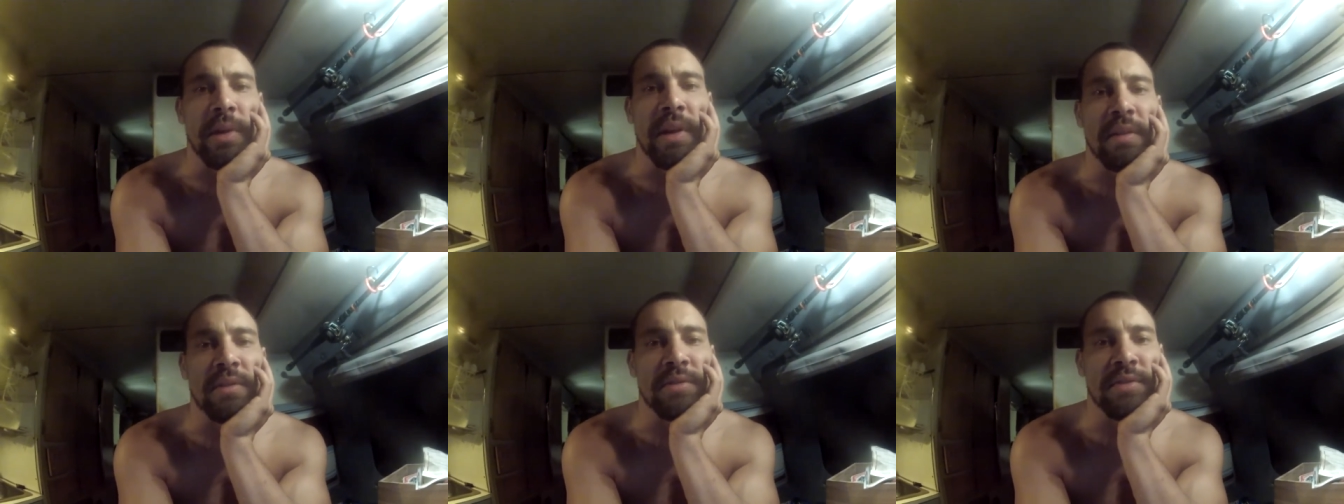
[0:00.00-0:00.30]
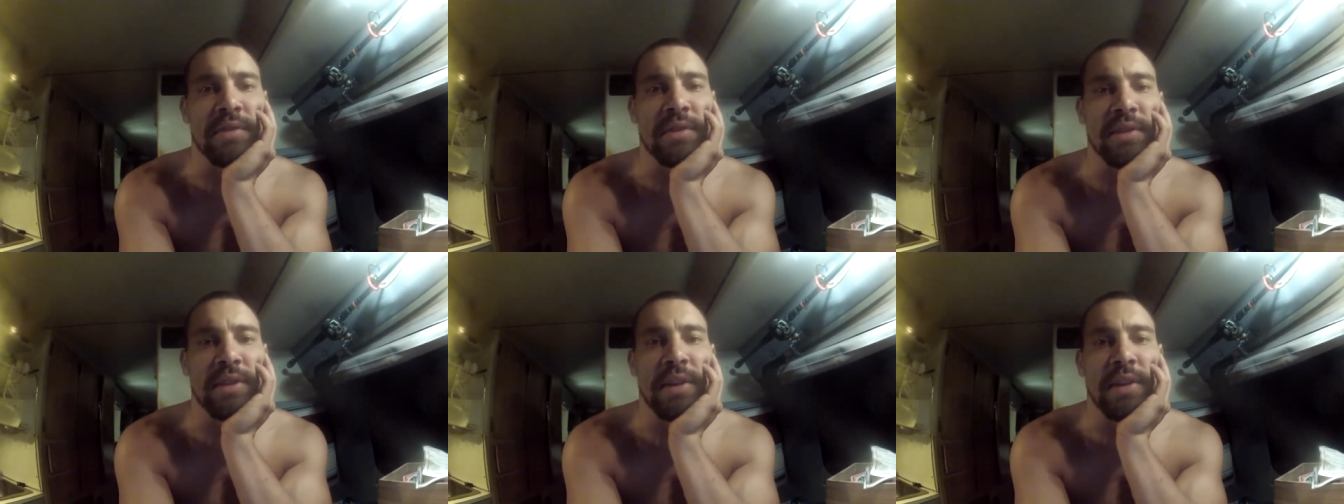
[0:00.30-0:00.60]

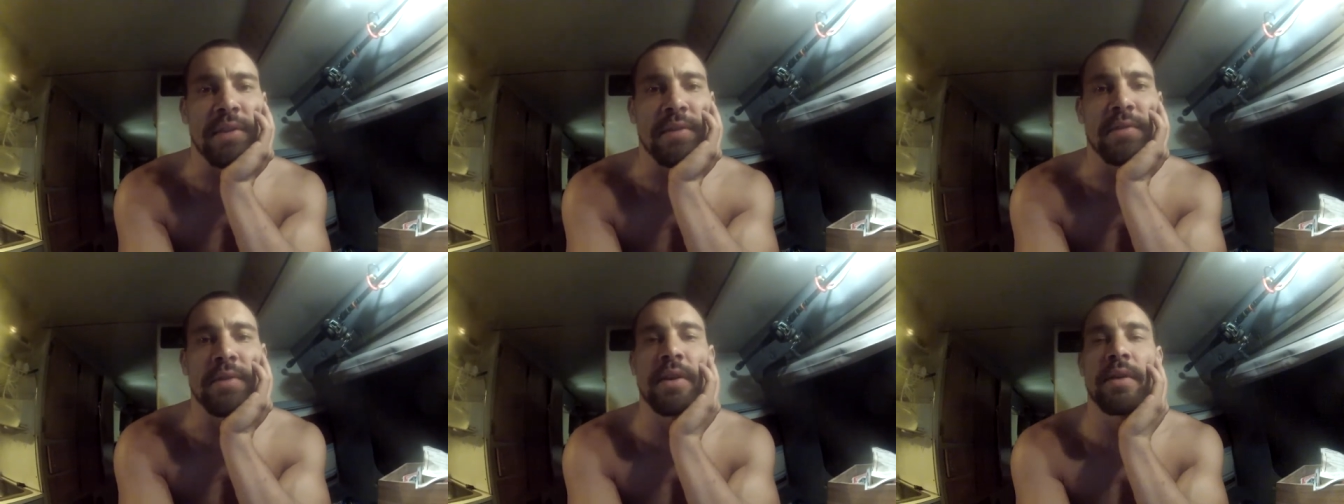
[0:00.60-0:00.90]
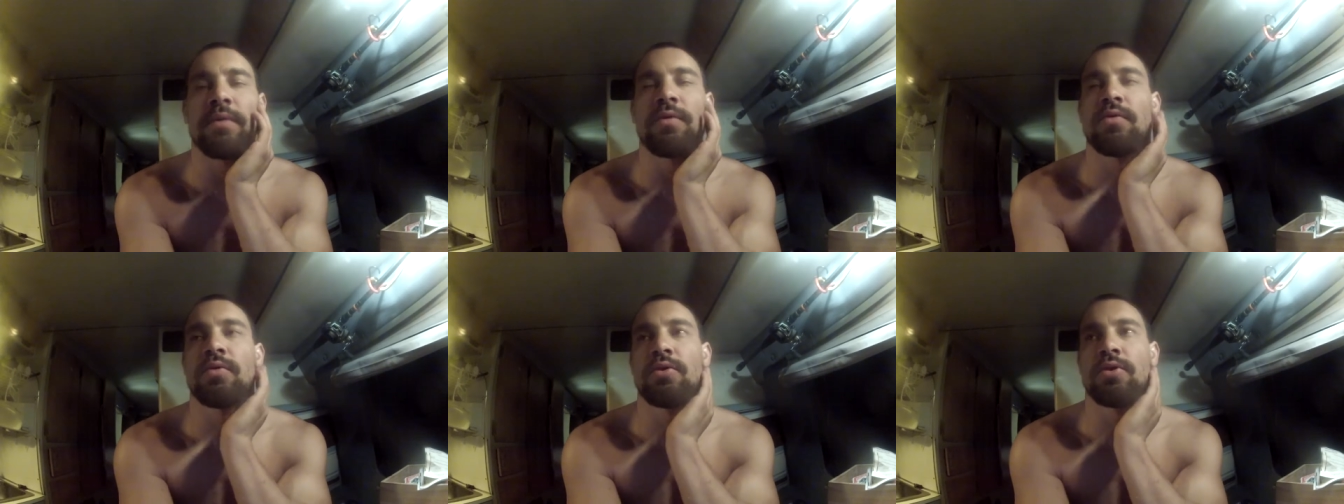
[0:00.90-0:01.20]
Obviously, they
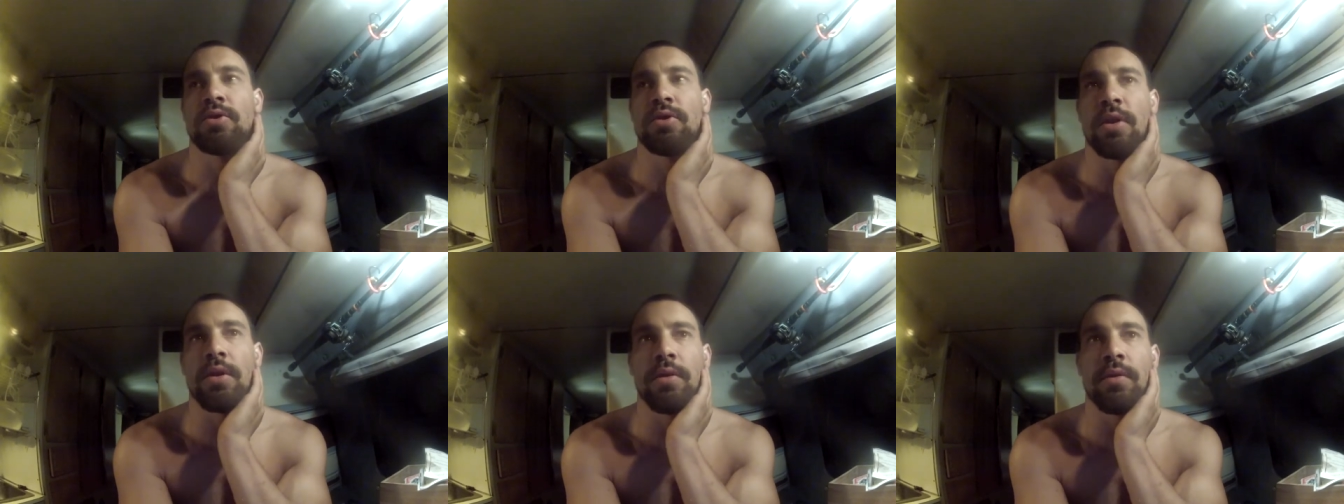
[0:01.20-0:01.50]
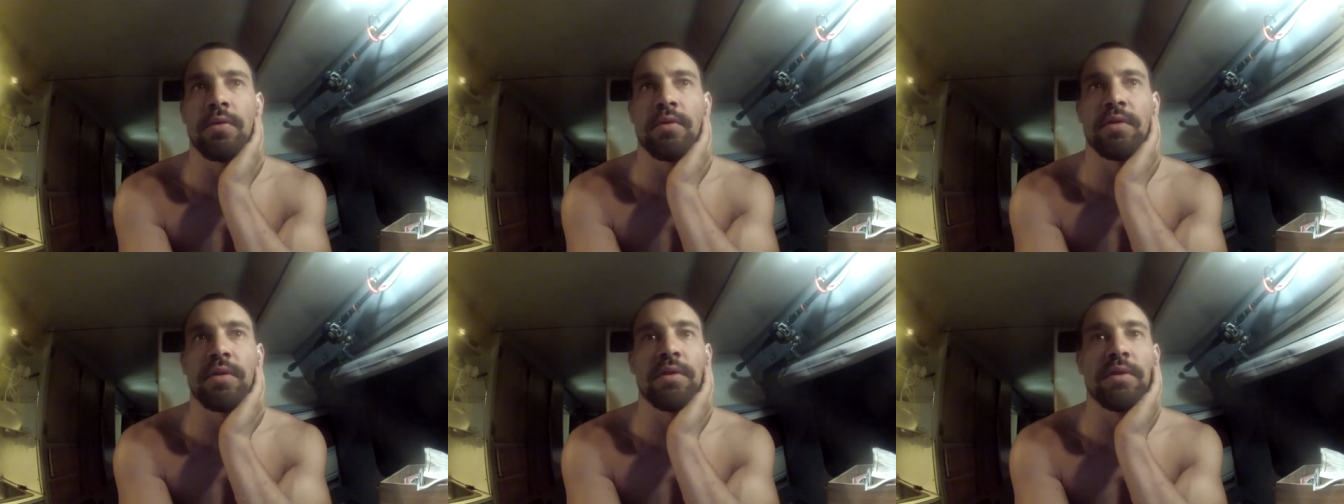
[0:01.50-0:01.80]
they've
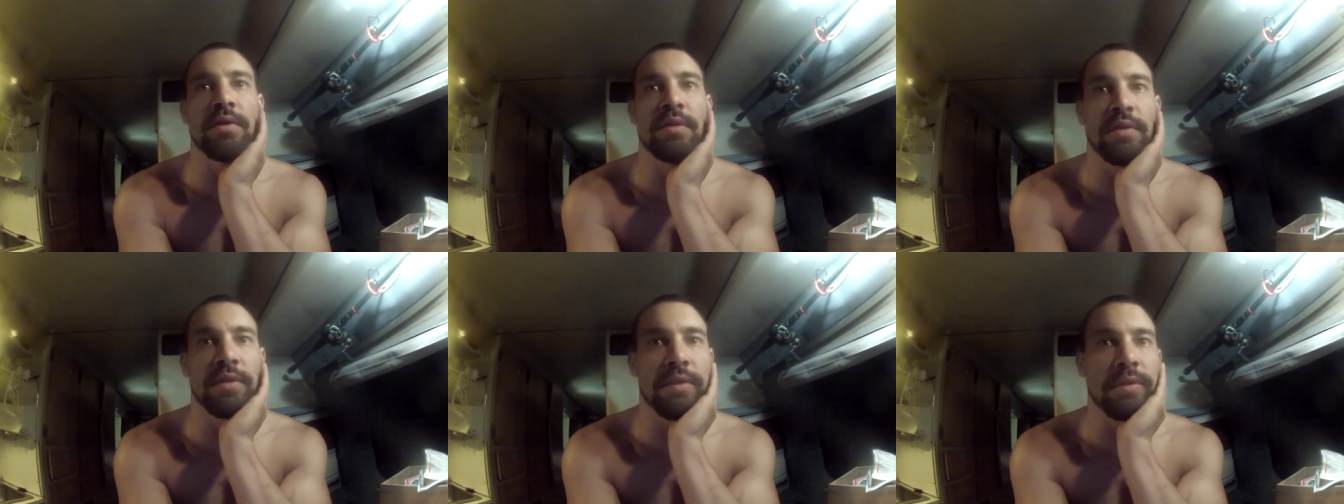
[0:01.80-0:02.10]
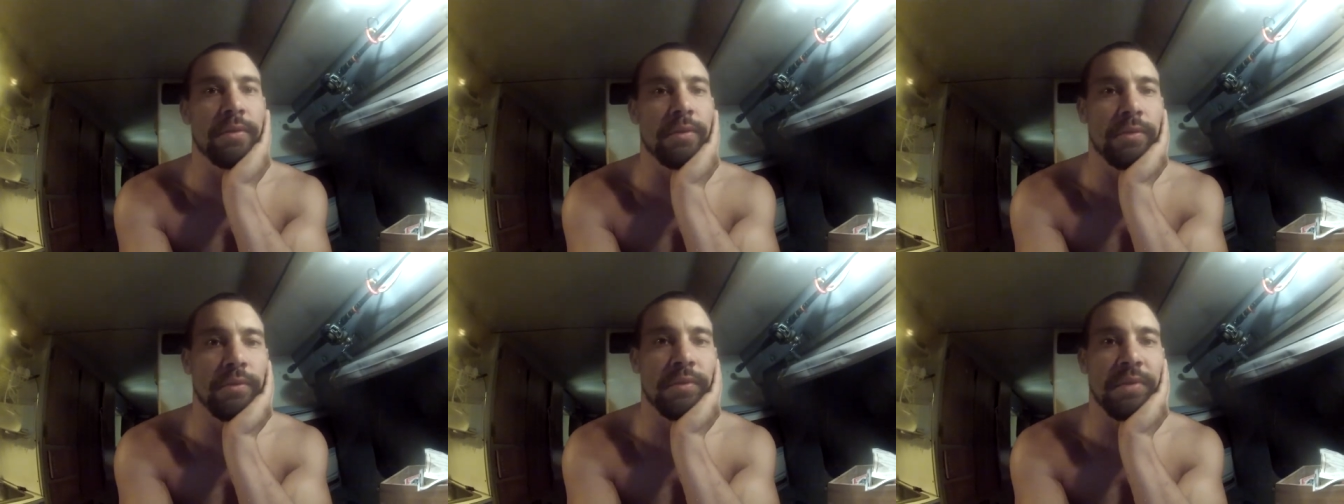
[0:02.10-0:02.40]
chosen to
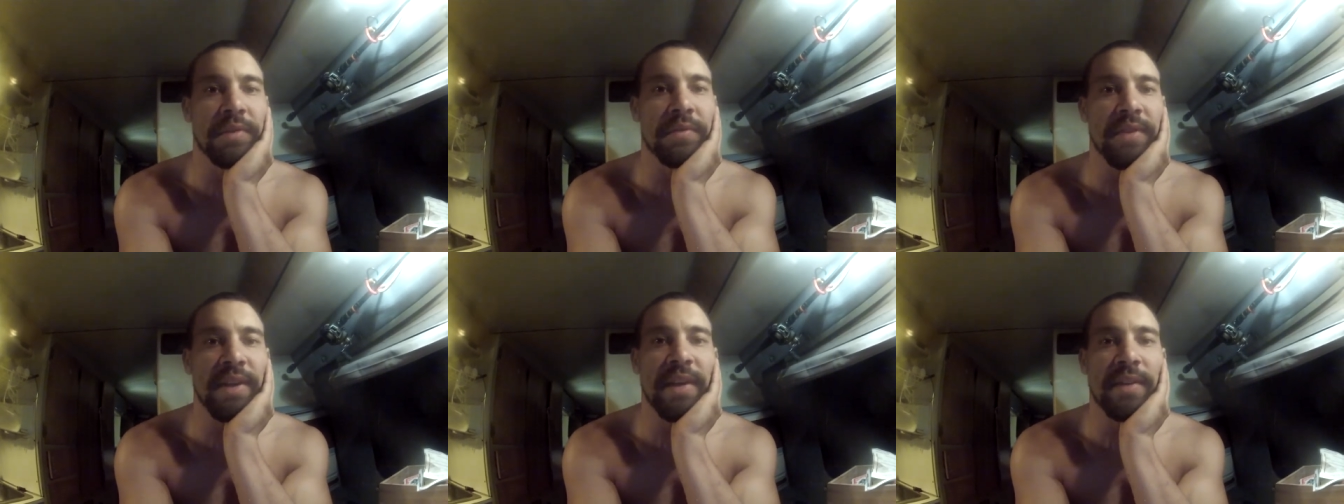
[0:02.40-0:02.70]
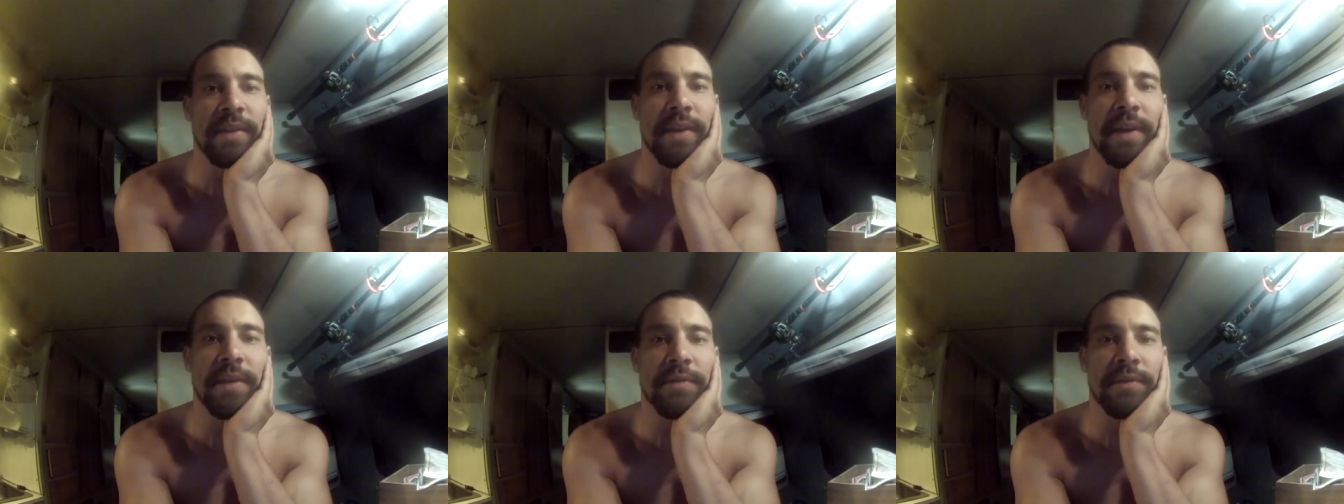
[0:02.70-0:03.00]
live
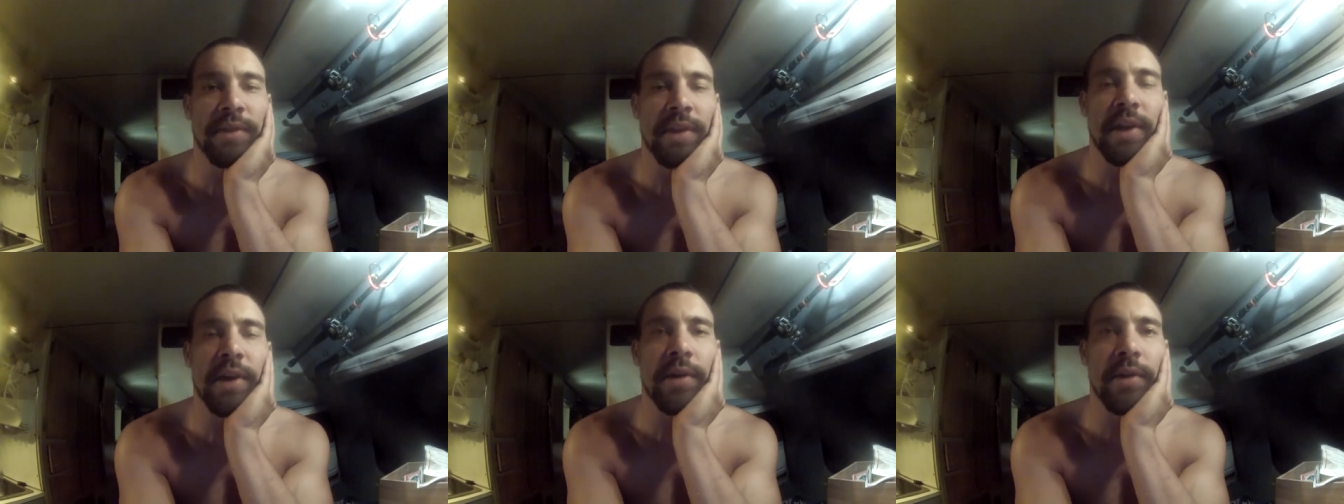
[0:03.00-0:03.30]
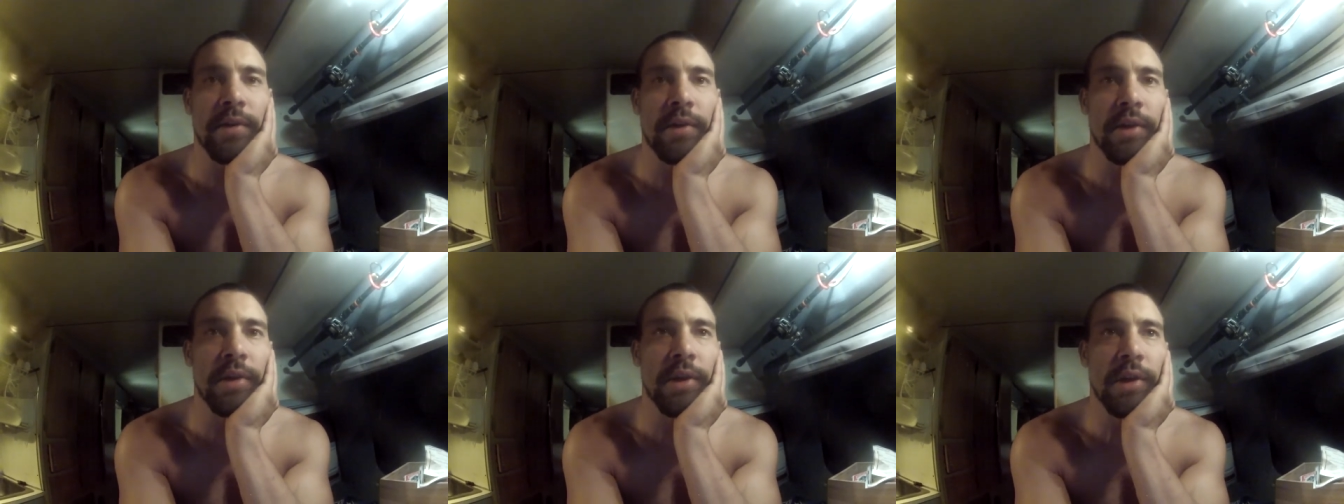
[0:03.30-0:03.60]
that
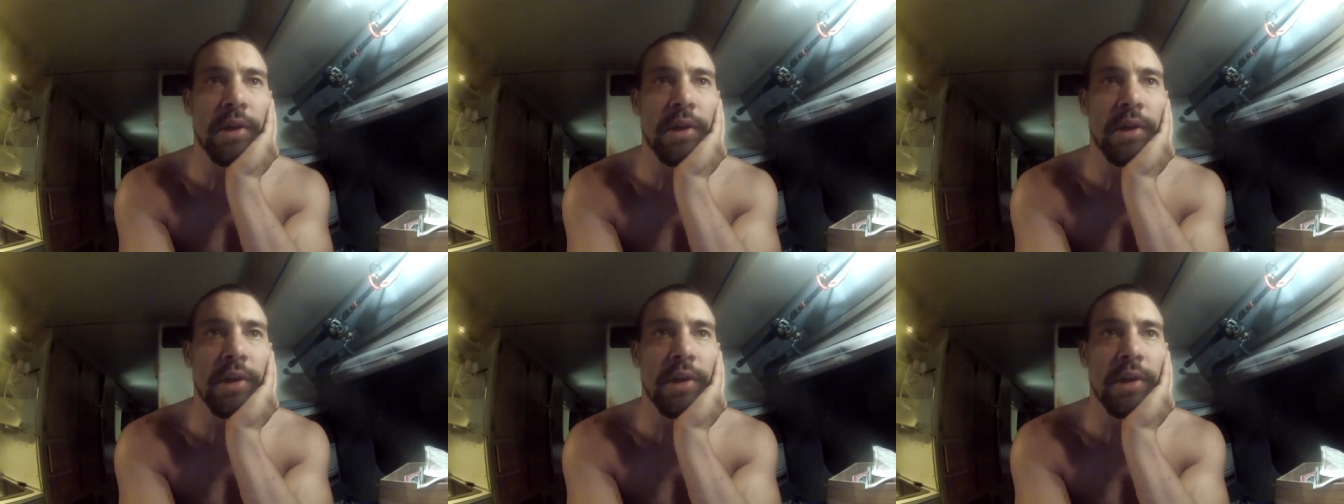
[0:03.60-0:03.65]
lifestyle,